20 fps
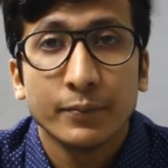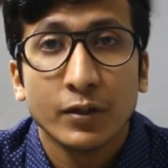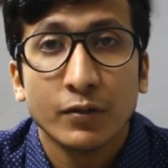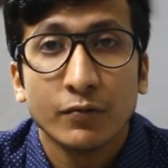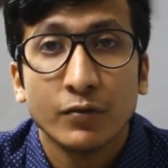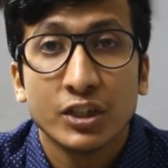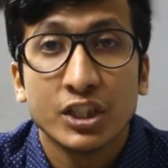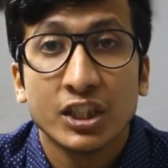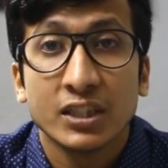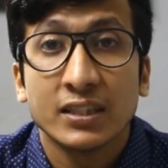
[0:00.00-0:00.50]

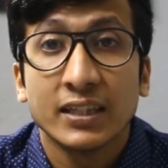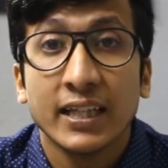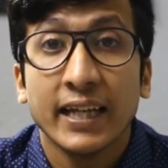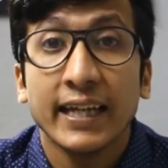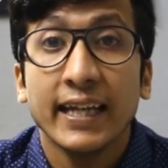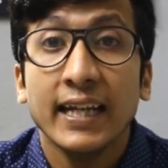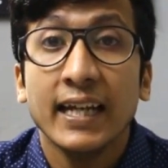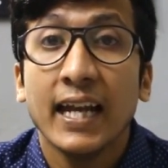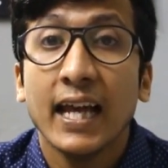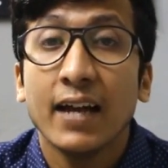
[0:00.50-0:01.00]
which is the
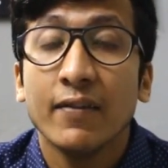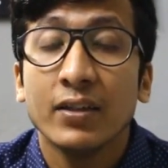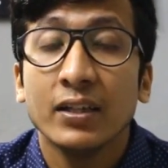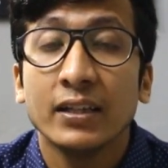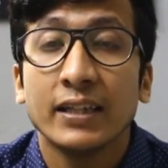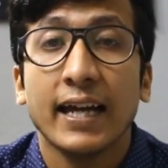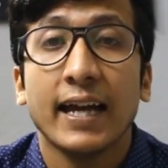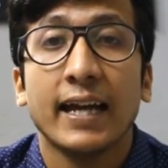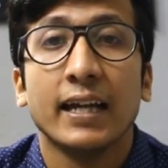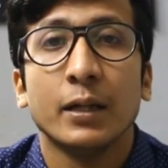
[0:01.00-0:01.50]
11th
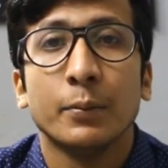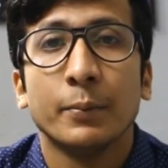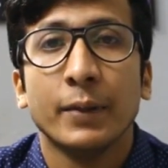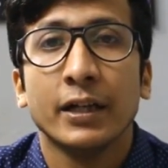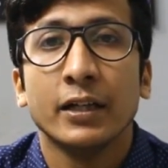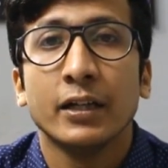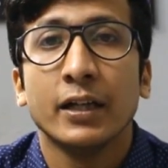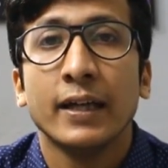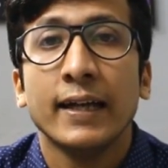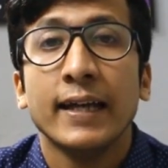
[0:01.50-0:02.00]

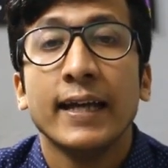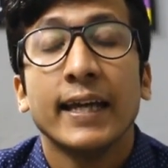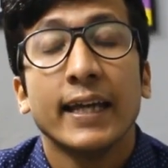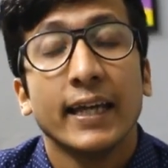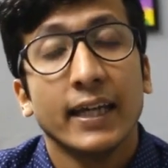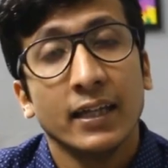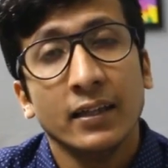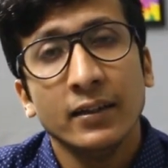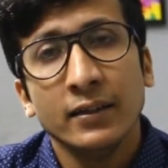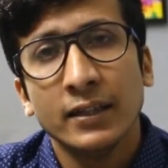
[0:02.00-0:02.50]
element
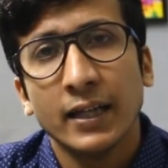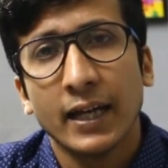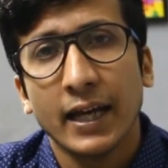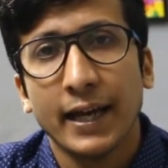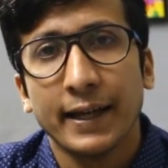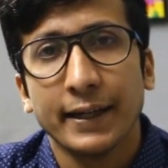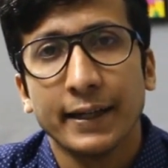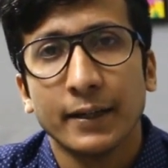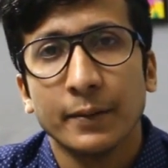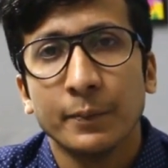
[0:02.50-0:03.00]
in the
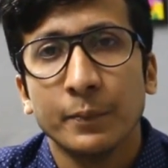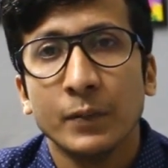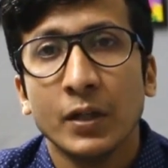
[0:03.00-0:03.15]
array.